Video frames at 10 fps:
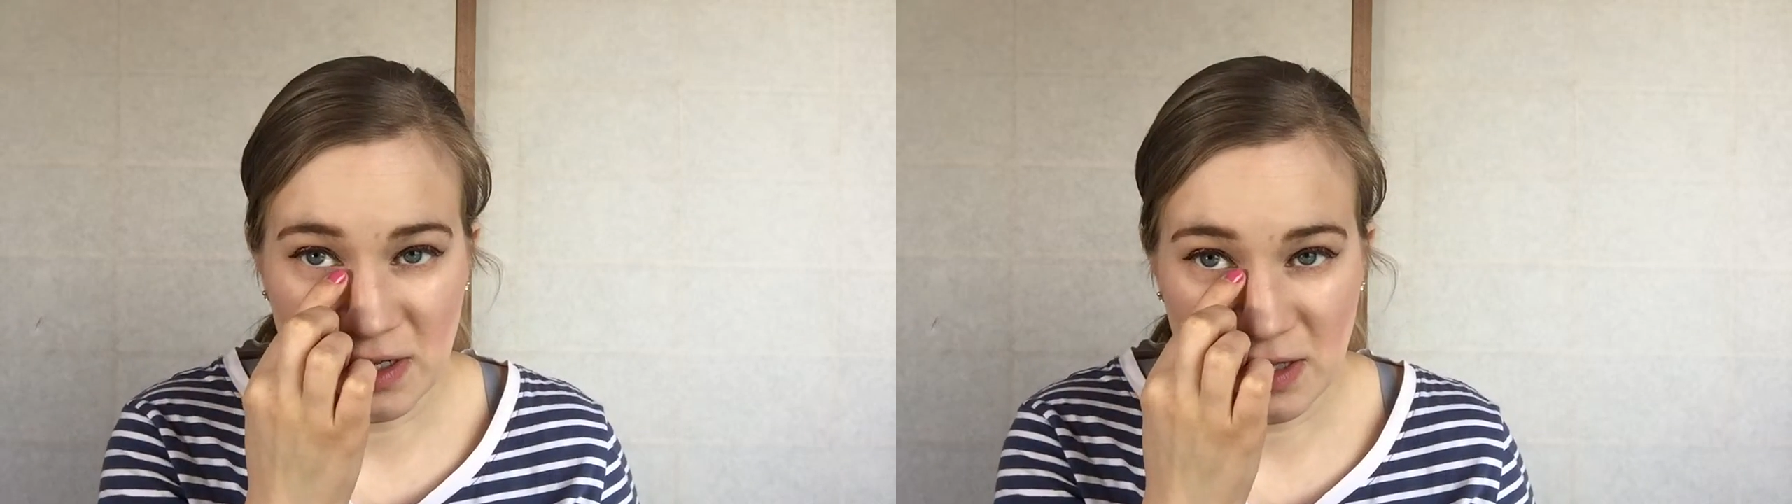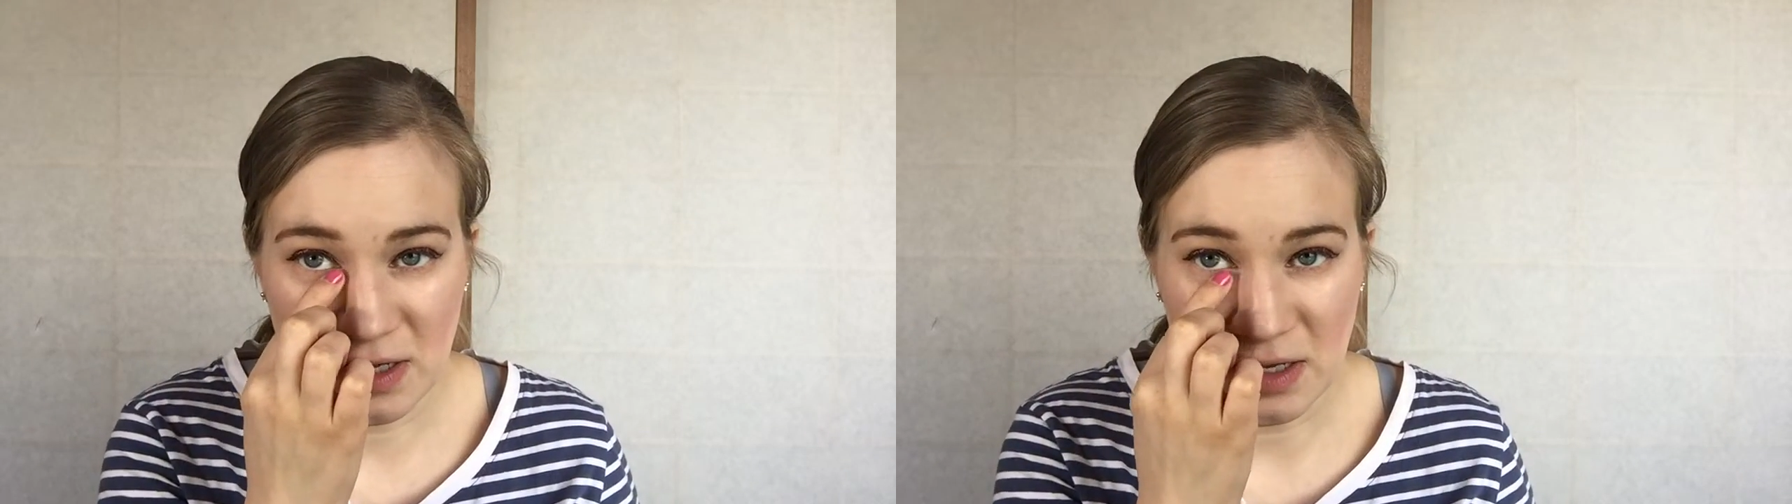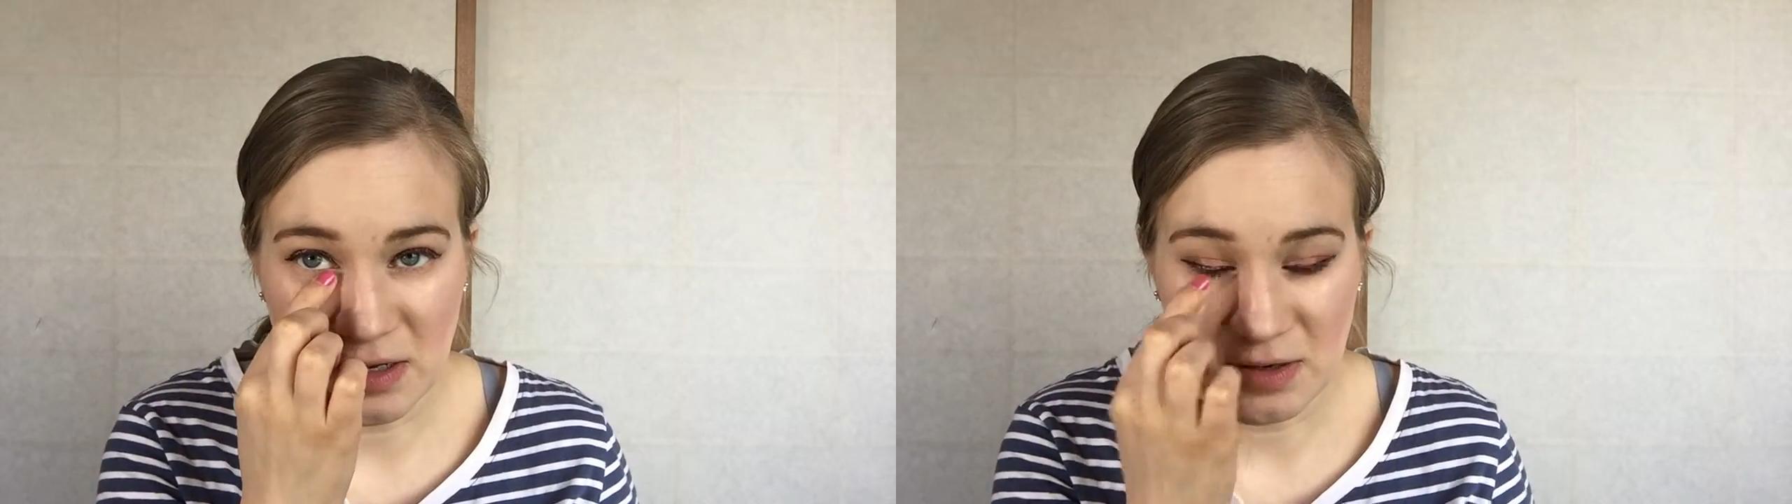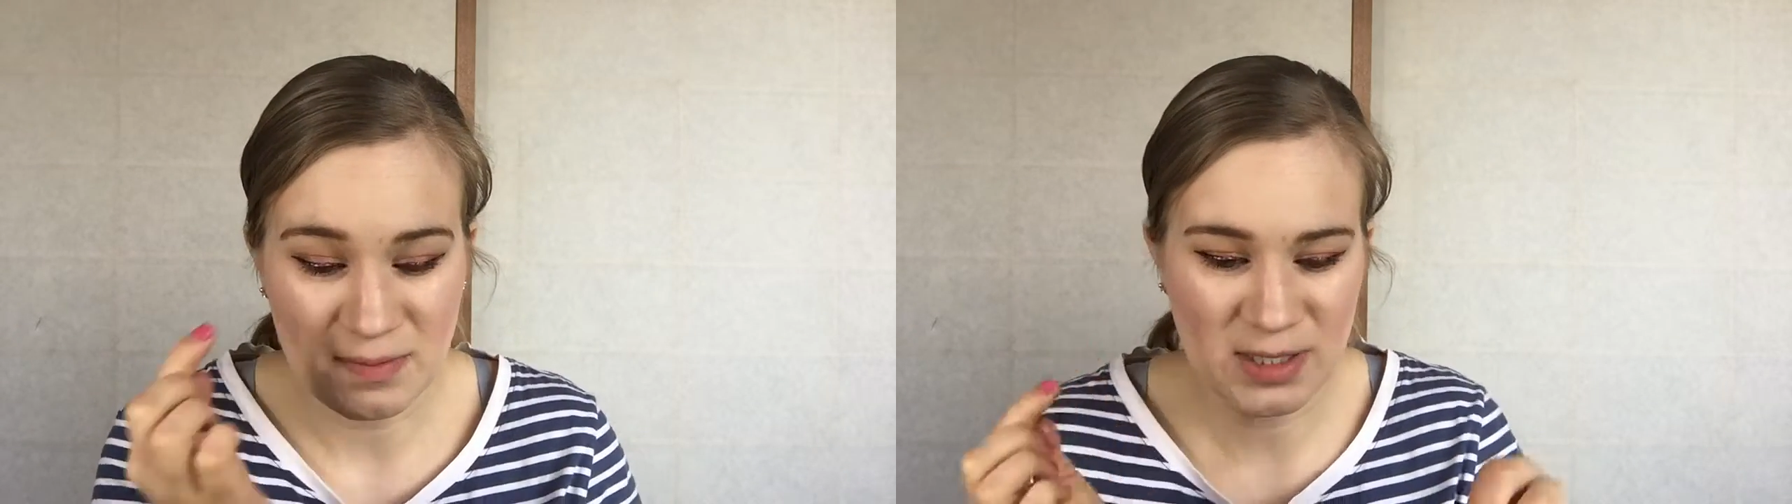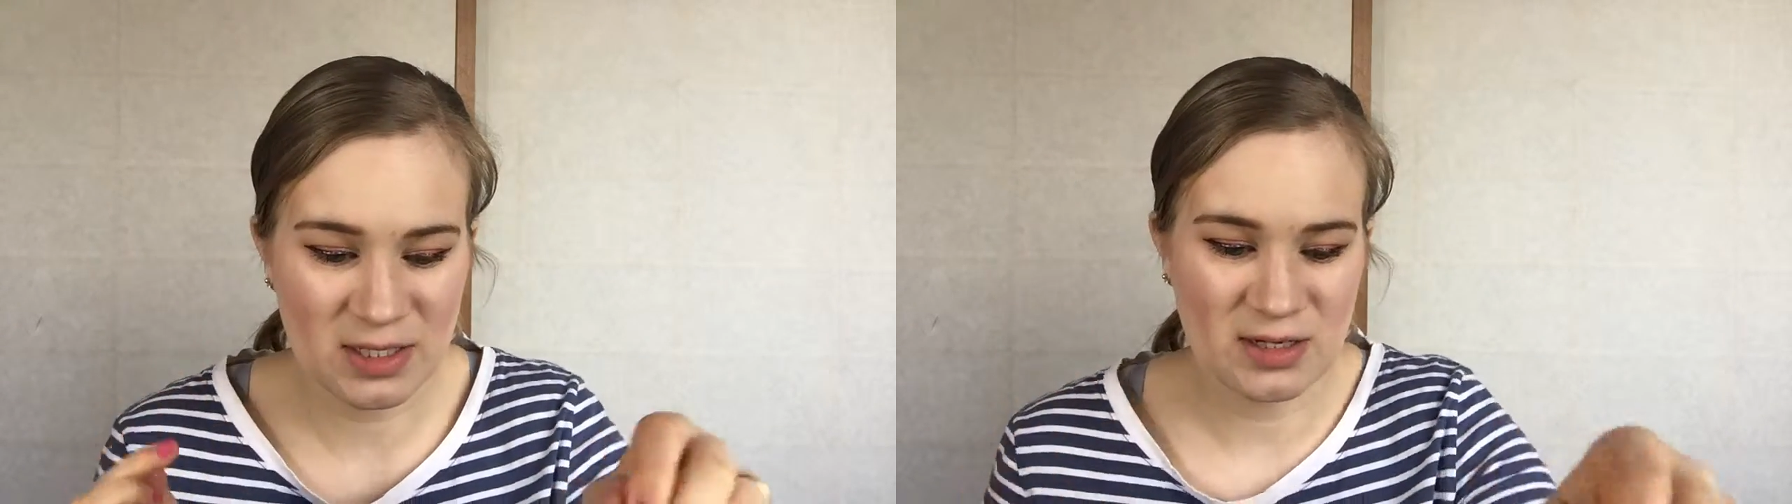on the
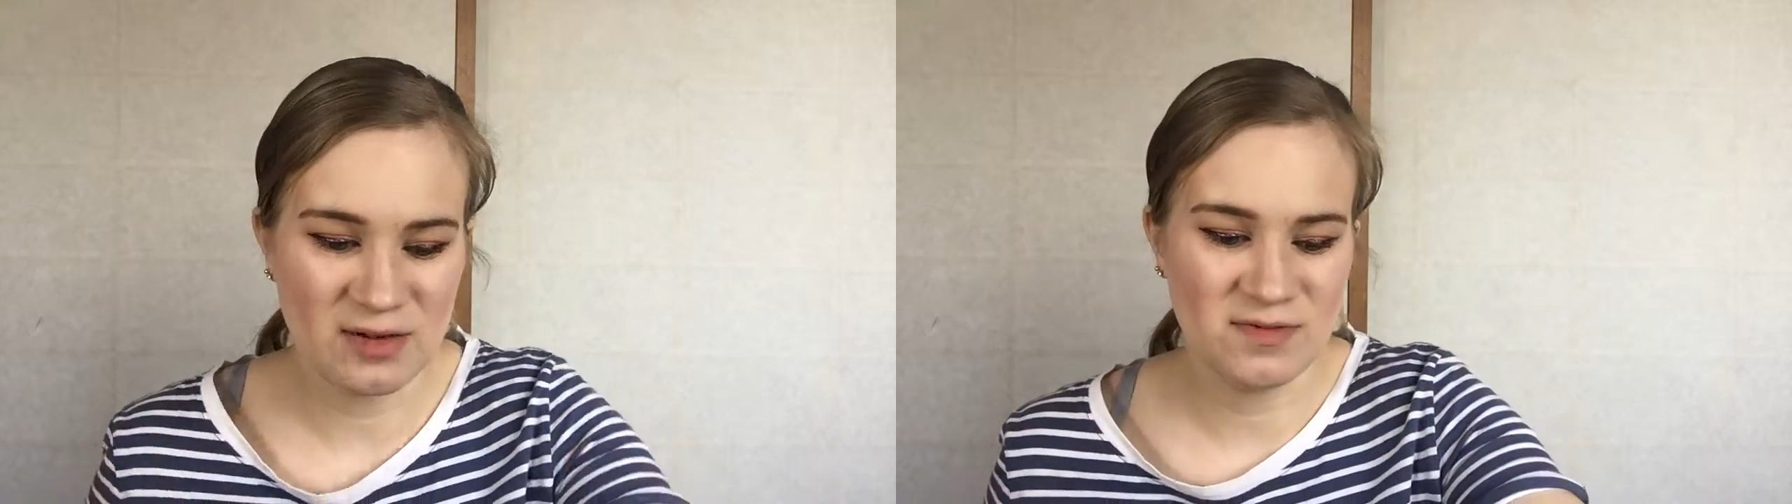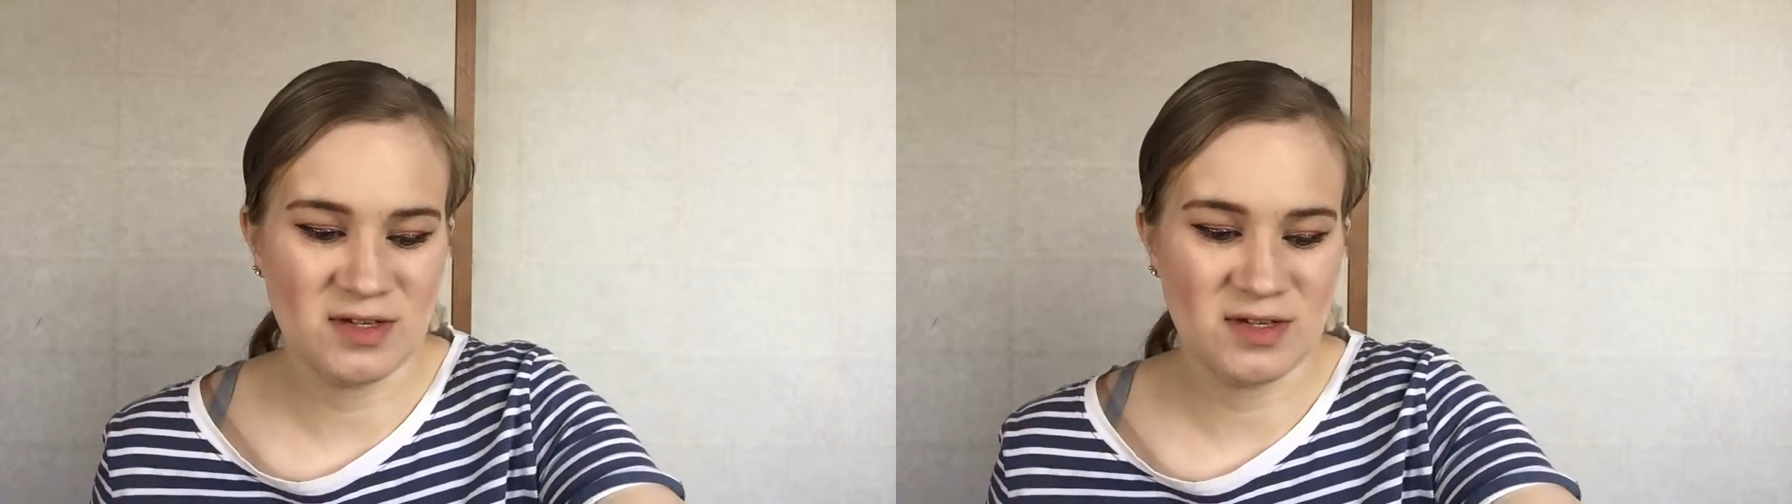inner part of